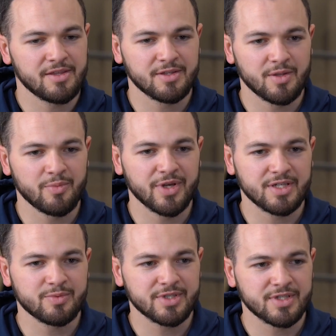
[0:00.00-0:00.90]
think the
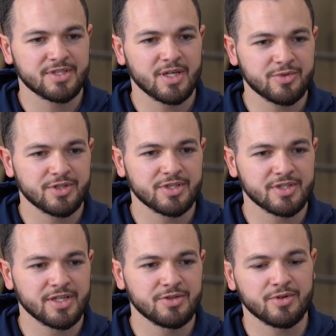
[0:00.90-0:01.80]
biggest misconception
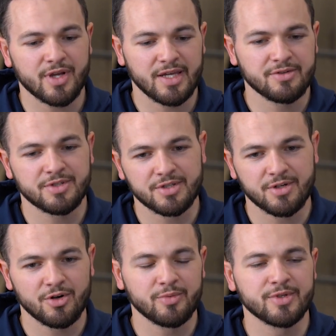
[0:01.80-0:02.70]
is like you see
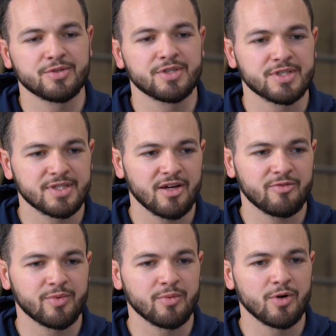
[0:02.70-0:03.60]
Kobe, you see
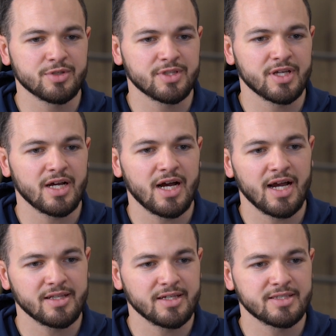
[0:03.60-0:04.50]
Steph, but most of the
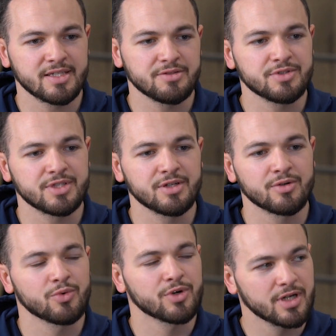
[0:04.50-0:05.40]
highlights that you see
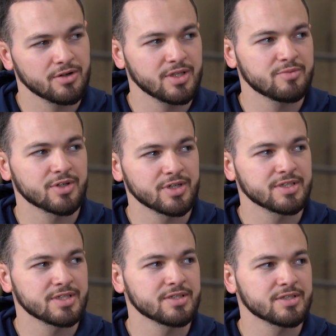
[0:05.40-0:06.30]
or workout clips are
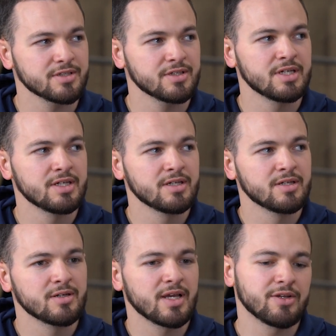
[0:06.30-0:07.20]
in season.
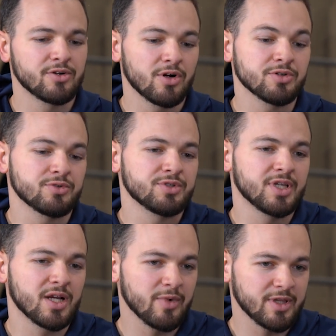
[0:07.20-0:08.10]
And you're also
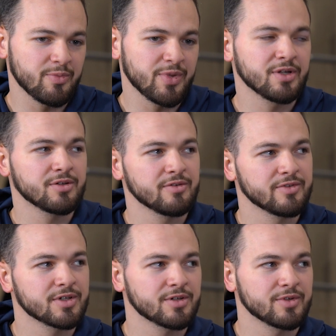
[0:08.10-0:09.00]
seeing them at the pinnacle
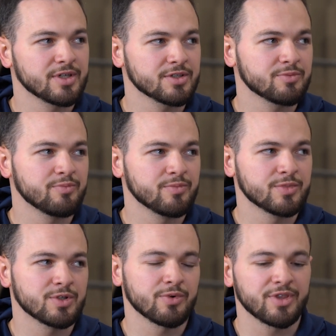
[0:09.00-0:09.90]
of their careers.
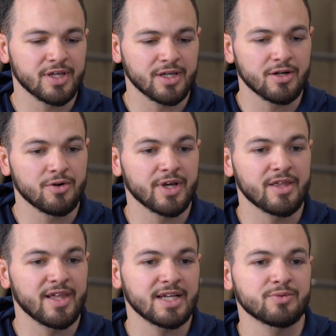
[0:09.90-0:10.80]
So we're thinking,
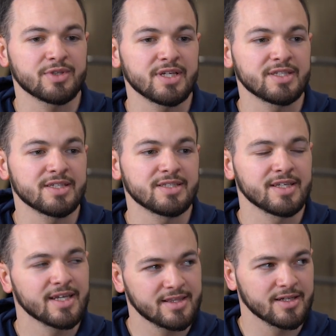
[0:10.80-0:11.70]
okay, that's what they did to
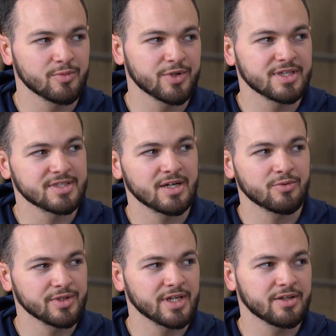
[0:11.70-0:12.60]
get there, but is
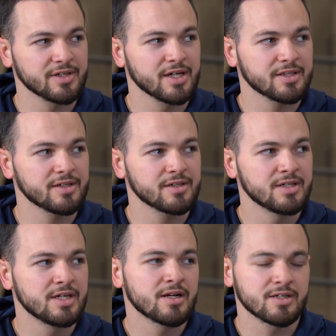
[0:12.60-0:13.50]
that really how they got there?
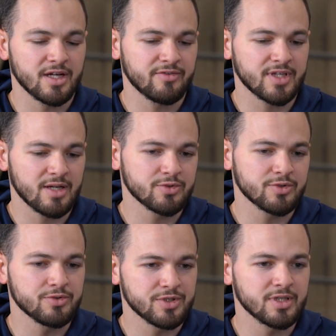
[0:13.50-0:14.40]
Because oftentimes
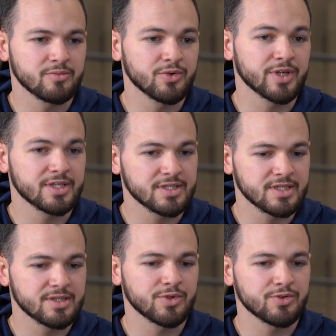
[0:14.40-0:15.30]
what you see them doing in
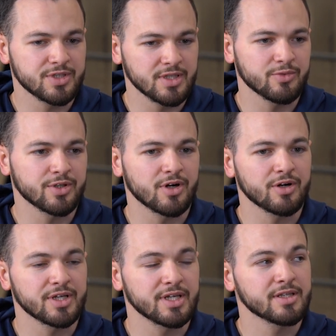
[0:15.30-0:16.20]
season, what you see them when they're
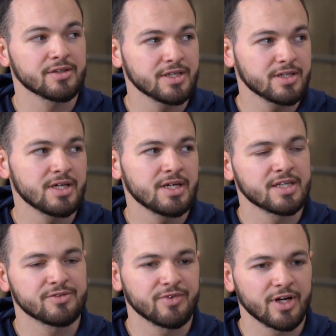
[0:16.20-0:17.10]
already in the league,
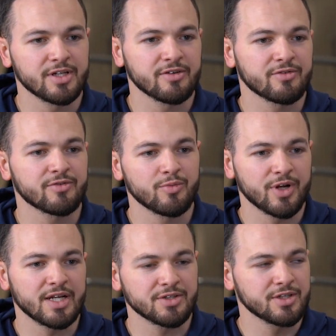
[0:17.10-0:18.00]
is very different from
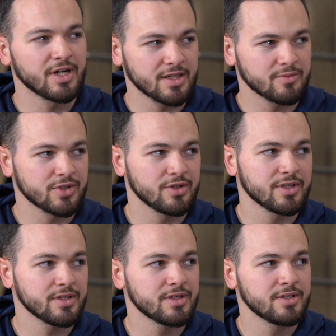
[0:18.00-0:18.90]
what actually got them to the
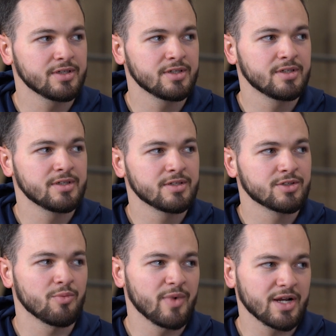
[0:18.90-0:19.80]
league.
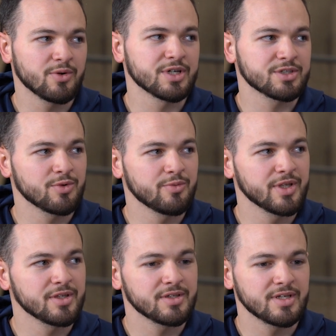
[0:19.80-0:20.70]
So my question would
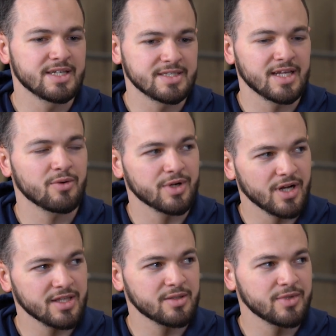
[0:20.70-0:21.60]
be, is that what
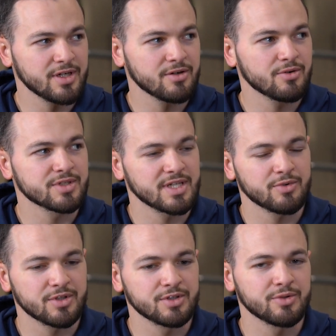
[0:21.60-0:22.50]
got them there, or is that
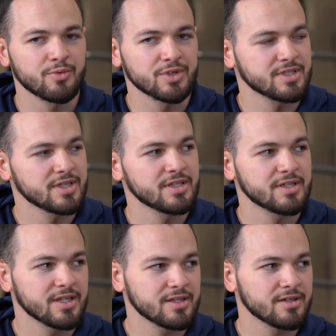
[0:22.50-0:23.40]
what they're doing once they did get